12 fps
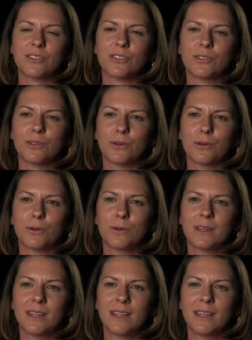to
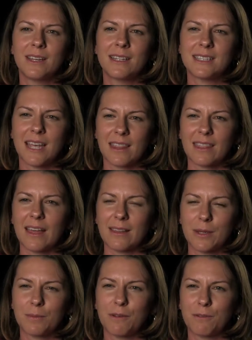take that
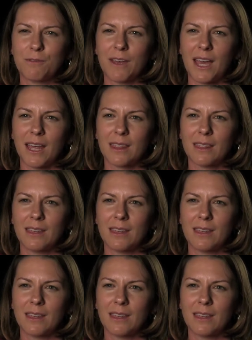leap of faith,